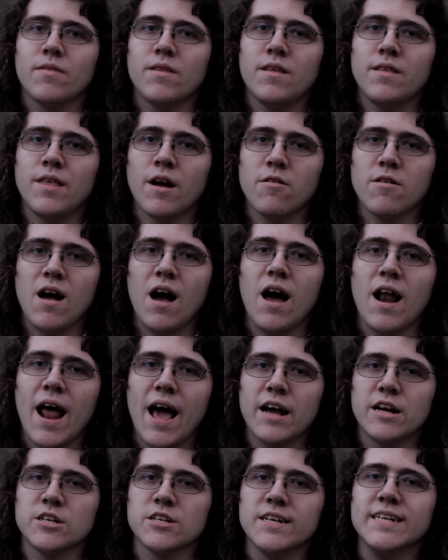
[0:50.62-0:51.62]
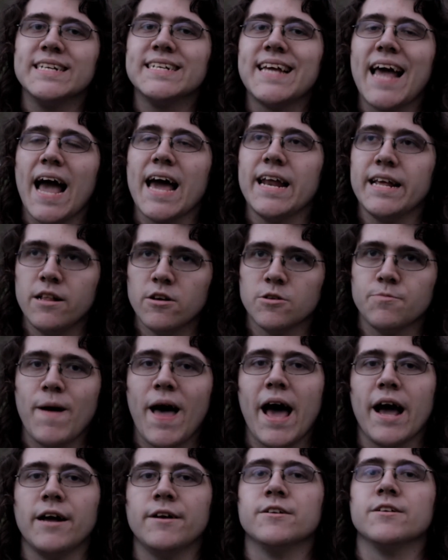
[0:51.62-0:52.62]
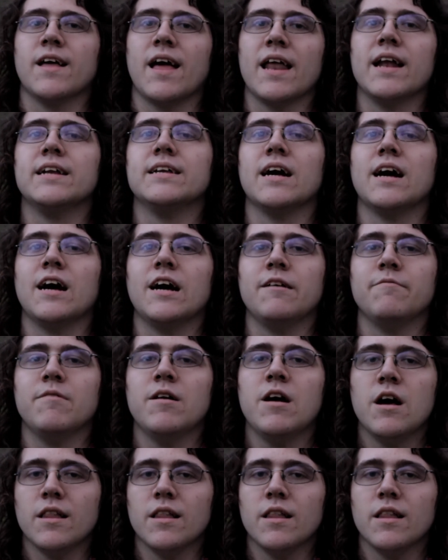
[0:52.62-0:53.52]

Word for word: they're not actually scanning those packages ahead of time